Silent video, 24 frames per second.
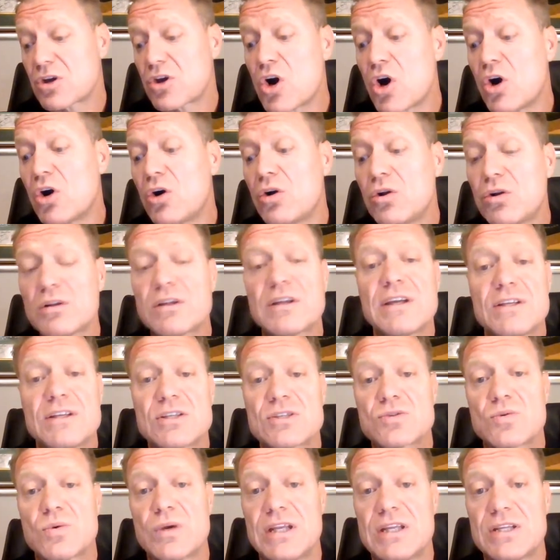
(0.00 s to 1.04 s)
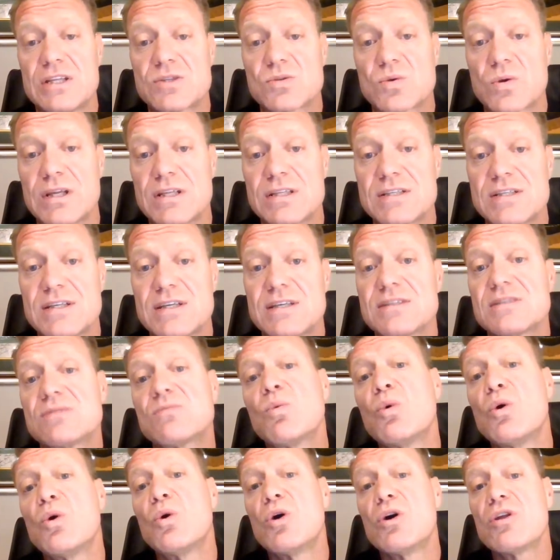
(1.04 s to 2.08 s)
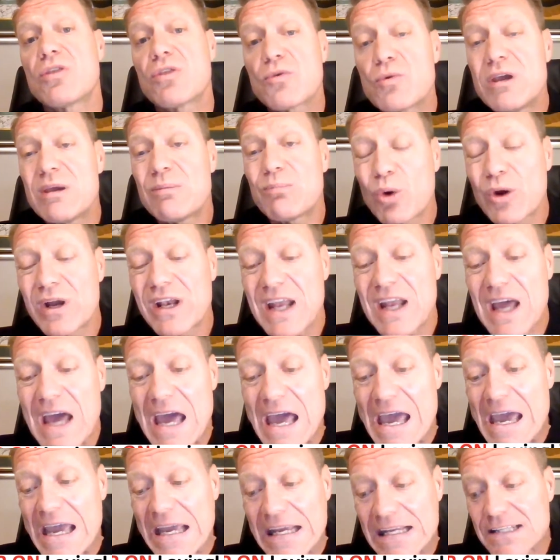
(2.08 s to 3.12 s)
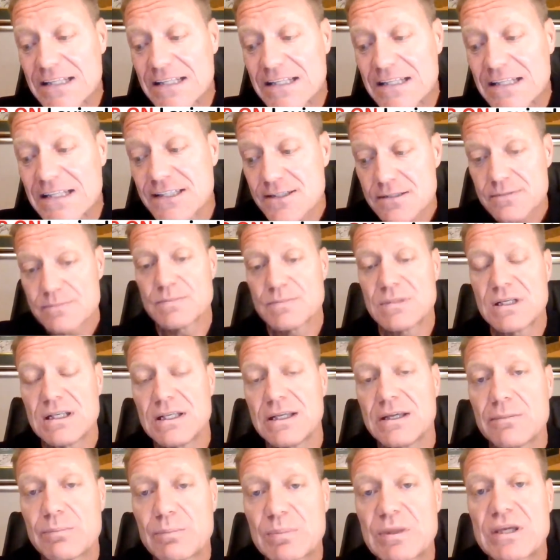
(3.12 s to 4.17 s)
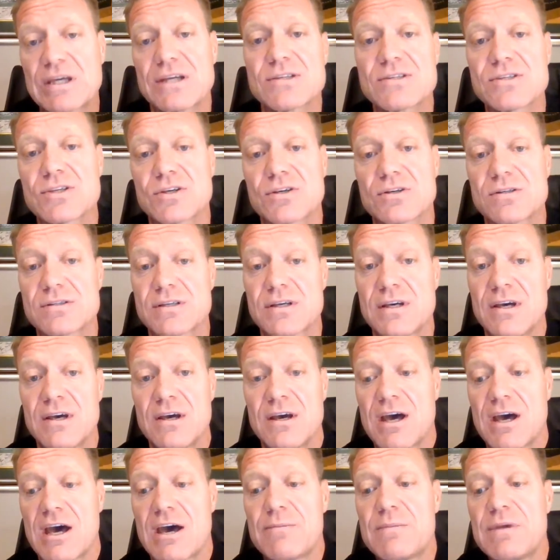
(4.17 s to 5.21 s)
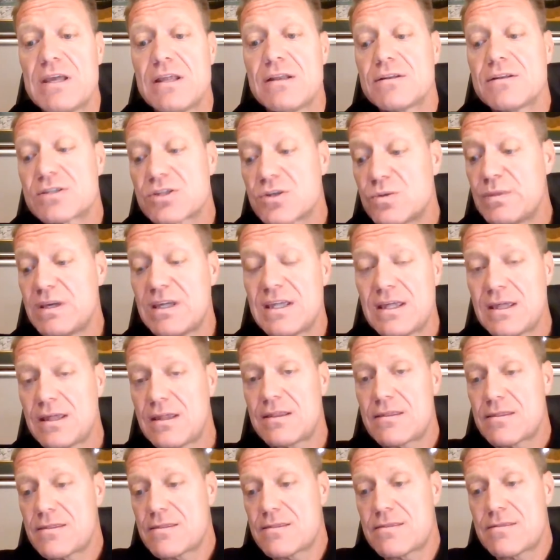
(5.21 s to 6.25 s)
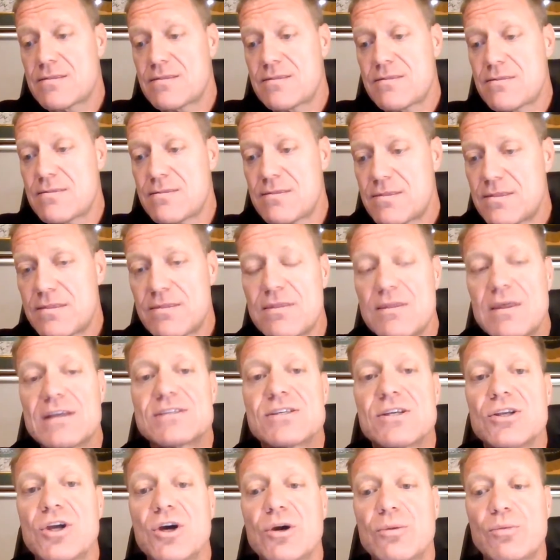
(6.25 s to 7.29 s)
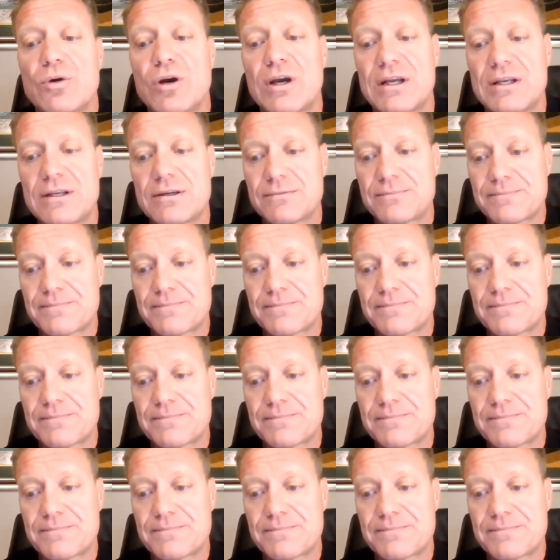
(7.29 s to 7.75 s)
gold in 2020 is worth 3.8 million pesos. I mean, to me, it's a no-brainer.